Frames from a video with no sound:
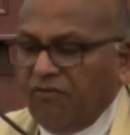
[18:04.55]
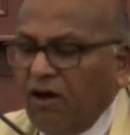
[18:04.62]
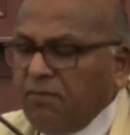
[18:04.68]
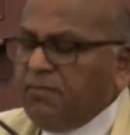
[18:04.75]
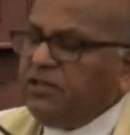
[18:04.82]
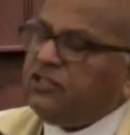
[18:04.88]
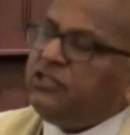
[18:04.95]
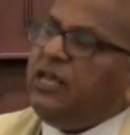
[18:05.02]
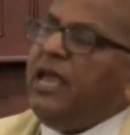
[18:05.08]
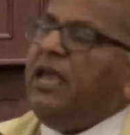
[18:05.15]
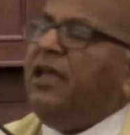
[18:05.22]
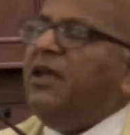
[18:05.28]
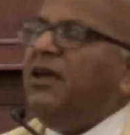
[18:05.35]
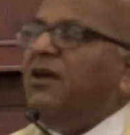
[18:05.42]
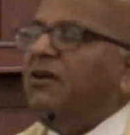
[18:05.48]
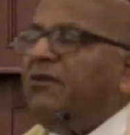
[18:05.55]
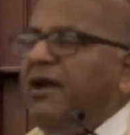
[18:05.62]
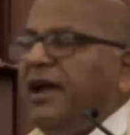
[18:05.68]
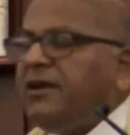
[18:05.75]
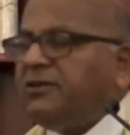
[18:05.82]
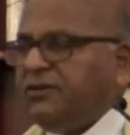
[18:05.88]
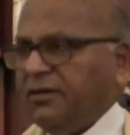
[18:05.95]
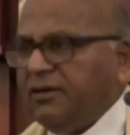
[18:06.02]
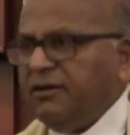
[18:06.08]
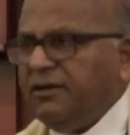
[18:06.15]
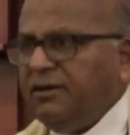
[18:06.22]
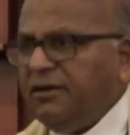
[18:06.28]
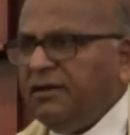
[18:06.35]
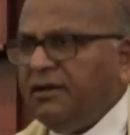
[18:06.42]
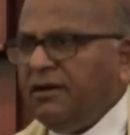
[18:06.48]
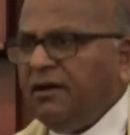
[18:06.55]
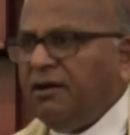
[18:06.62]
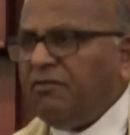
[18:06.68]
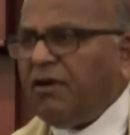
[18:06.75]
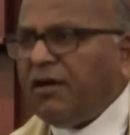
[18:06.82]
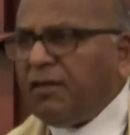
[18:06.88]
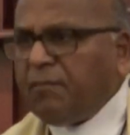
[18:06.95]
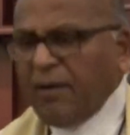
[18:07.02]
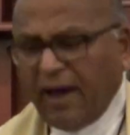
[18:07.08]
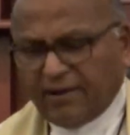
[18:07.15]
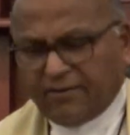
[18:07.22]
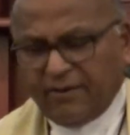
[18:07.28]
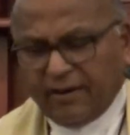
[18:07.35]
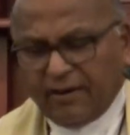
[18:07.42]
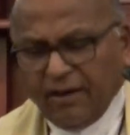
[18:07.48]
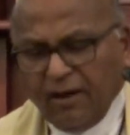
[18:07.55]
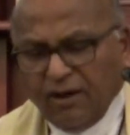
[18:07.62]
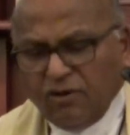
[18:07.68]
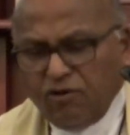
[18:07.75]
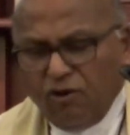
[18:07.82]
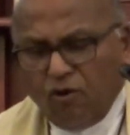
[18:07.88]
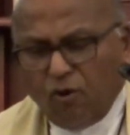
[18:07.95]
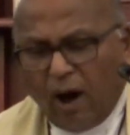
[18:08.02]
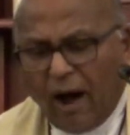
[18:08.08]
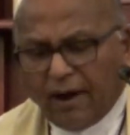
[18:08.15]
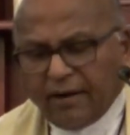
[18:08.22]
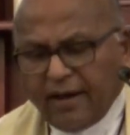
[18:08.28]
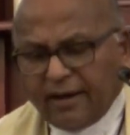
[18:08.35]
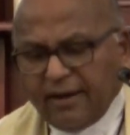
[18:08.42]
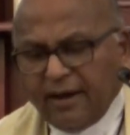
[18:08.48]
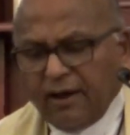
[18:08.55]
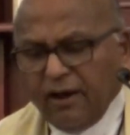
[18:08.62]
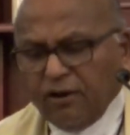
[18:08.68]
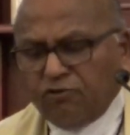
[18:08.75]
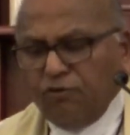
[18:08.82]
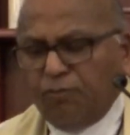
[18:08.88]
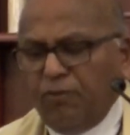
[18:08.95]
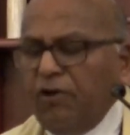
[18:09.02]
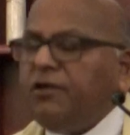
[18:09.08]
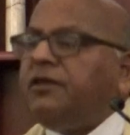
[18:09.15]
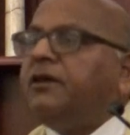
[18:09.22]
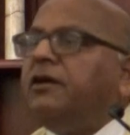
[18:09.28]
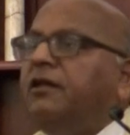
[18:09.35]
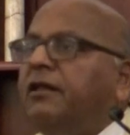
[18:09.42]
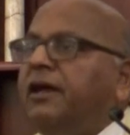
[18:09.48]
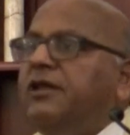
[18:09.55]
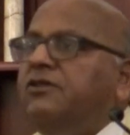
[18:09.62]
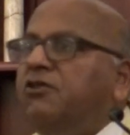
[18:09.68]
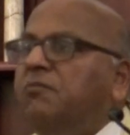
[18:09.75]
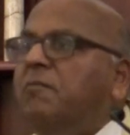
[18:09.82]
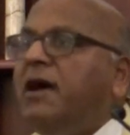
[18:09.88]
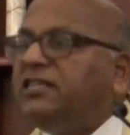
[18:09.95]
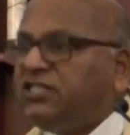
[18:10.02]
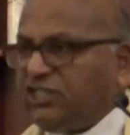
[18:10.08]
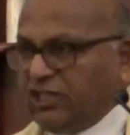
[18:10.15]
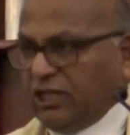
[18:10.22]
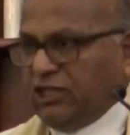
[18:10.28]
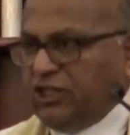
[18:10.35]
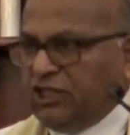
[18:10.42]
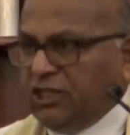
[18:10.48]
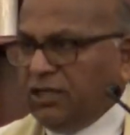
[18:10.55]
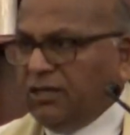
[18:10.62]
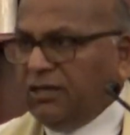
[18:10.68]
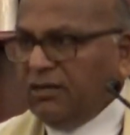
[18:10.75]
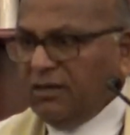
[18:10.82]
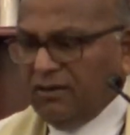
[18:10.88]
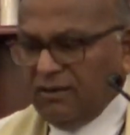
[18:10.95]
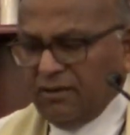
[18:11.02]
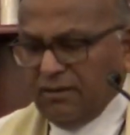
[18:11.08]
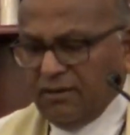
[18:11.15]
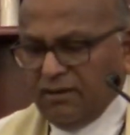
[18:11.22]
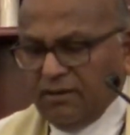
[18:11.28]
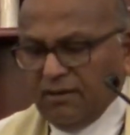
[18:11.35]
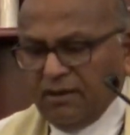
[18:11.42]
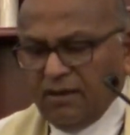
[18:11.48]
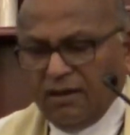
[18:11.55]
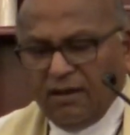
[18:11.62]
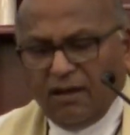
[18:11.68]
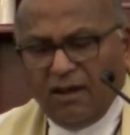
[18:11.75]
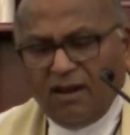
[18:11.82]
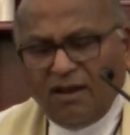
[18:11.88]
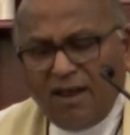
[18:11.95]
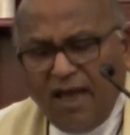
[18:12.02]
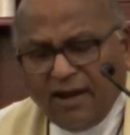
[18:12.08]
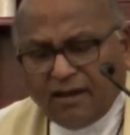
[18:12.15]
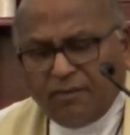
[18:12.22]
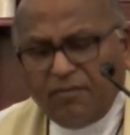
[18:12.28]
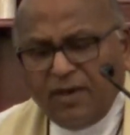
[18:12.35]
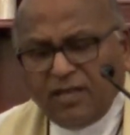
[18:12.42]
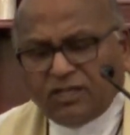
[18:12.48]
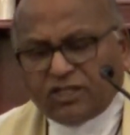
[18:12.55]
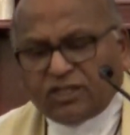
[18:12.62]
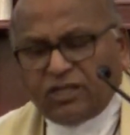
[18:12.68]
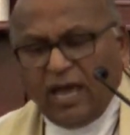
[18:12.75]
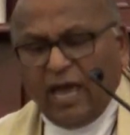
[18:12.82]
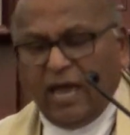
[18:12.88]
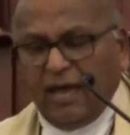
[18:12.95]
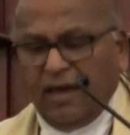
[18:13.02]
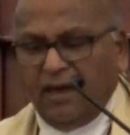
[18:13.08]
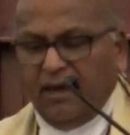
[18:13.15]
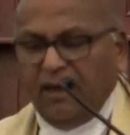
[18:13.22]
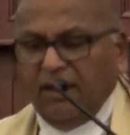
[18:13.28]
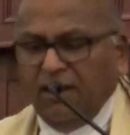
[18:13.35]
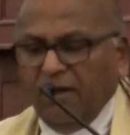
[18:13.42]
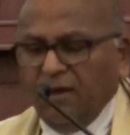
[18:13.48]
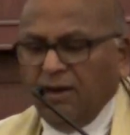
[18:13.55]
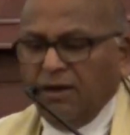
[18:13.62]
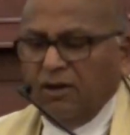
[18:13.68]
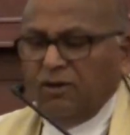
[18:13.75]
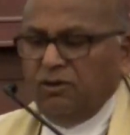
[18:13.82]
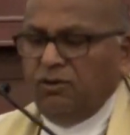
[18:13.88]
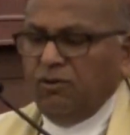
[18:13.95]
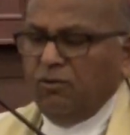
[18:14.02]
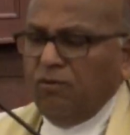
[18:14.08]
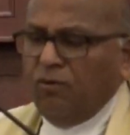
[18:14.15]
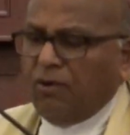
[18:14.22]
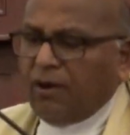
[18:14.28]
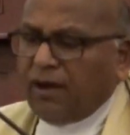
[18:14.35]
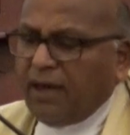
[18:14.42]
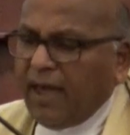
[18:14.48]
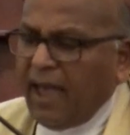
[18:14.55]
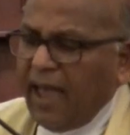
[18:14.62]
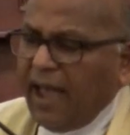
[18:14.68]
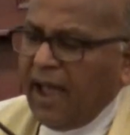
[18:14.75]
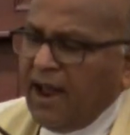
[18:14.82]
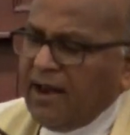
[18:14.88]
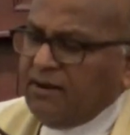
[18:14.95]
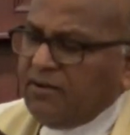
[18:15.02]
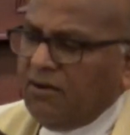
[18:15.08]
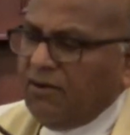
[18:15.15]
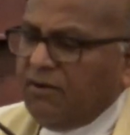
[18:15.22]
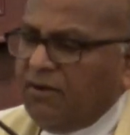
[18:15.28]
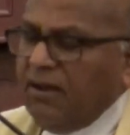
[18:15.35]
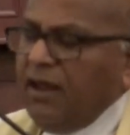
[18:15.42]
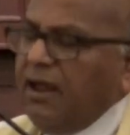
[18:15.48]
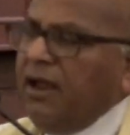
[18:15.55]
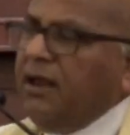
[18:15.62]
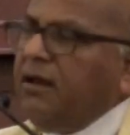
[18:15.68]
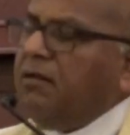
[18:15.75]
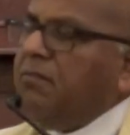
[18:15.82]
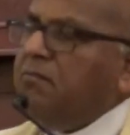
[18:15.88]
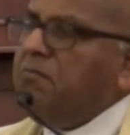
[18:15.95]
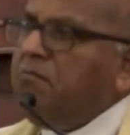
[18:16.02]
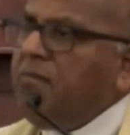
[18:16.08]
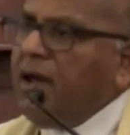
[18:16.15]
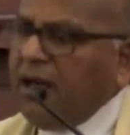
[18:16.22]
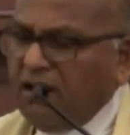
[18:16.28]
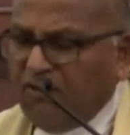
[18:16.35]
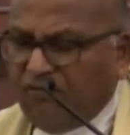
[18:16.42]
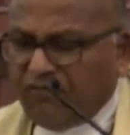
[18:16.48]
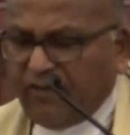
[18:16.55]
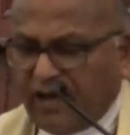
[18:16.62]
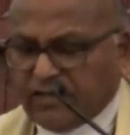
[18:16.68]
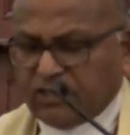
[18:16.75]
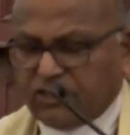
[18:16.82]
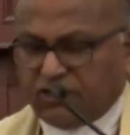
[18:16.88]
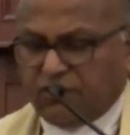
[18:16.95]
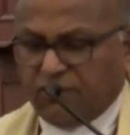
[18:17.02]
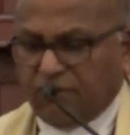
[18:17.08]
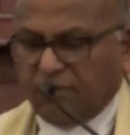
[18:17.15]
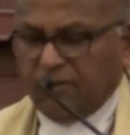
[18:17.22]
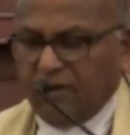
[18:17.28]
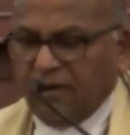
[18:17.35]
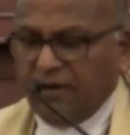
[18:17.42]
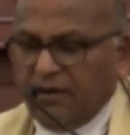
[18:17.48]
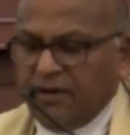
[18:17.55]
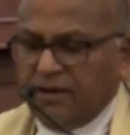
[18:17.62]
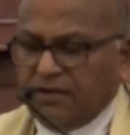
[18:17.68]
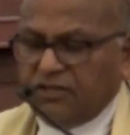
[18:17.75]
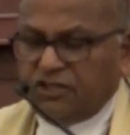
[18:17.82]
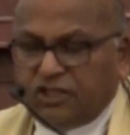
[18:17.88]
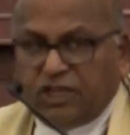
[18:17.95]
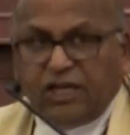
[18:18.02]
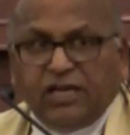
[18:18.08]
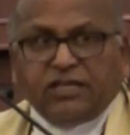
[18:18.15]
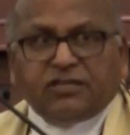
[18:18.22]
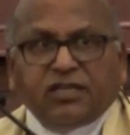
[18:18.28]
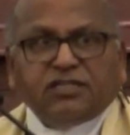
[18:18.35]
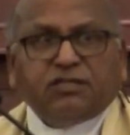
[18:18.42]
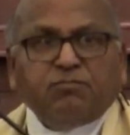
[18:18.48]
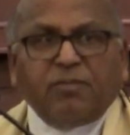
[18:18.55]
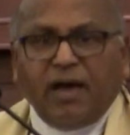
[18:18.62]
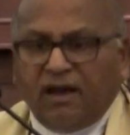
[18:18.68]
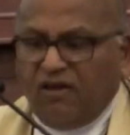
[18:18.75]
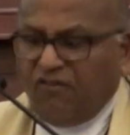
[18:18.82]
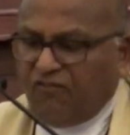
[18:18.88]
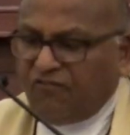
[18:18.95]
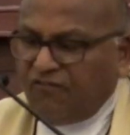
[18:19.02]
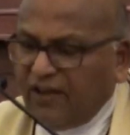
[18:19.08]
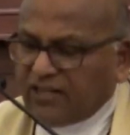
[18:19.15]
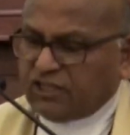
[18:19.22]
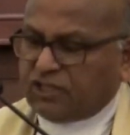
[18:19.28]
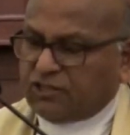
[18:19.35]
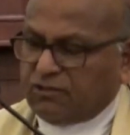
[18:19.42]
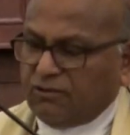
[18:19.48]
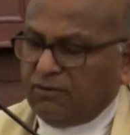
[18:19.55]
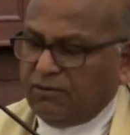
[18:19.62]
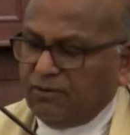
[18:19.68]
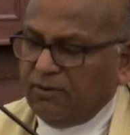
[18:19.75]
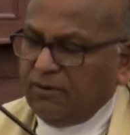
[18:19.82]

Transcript: One may say, Rector, Father Patrick, you are getting too political in your message. Let me say, you can read Manifesto, Jesus Manifesto,